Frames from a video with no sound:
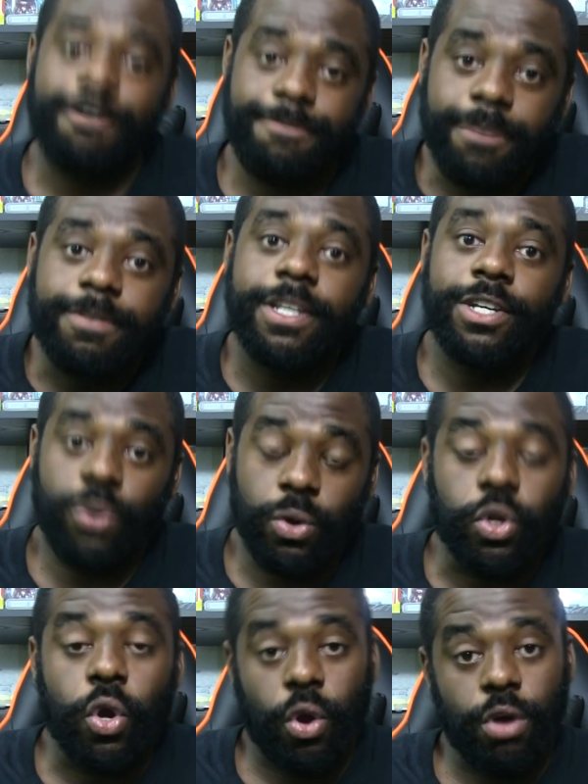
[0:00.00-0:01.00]
a 15 year
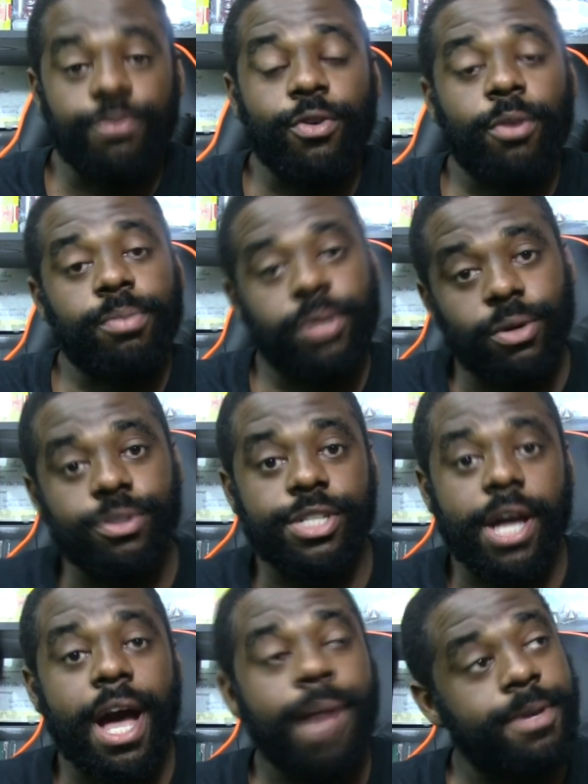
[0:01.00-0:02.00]
old girl for a
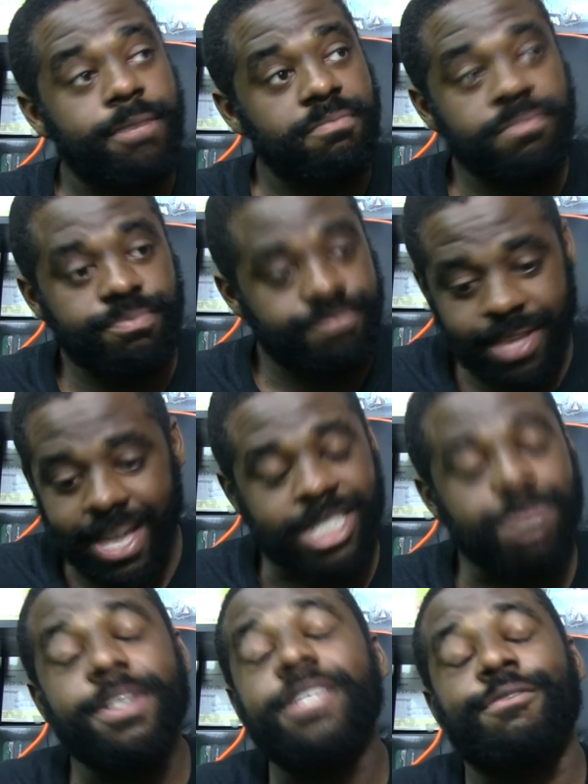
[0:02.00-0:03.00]
blowjob and, and
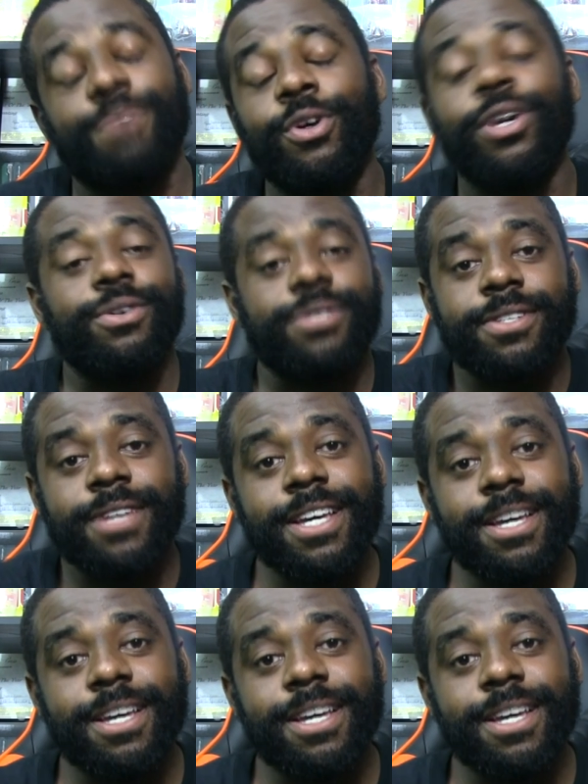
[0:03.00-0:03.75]
explicit photos,